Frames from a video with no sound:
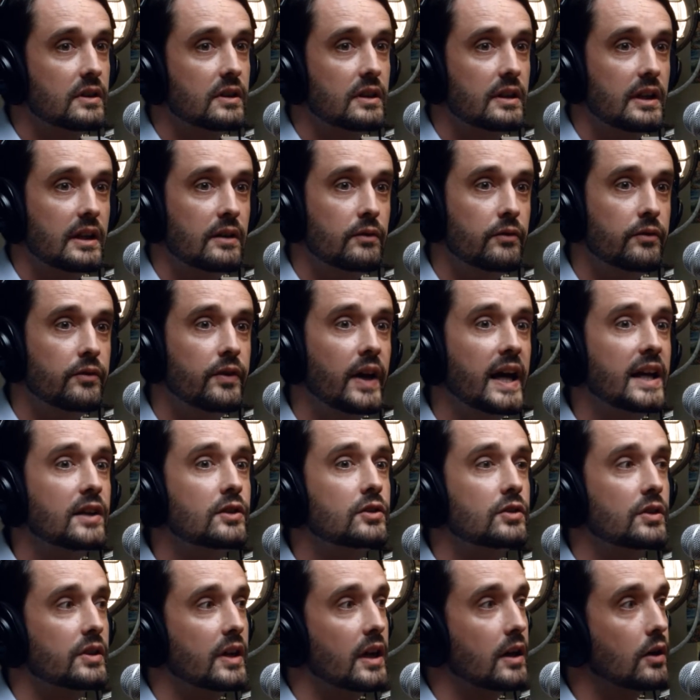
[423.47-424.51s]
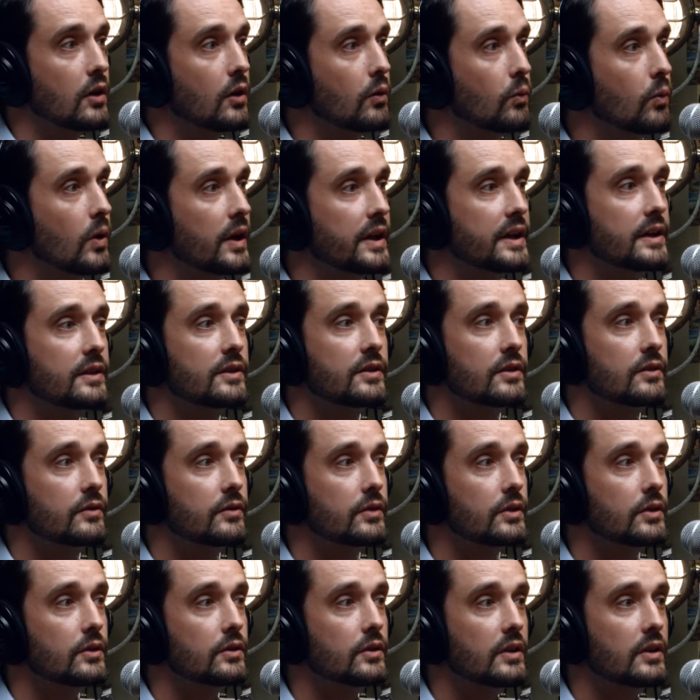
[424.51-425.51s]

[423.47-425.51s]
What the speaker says: eventually I got one interview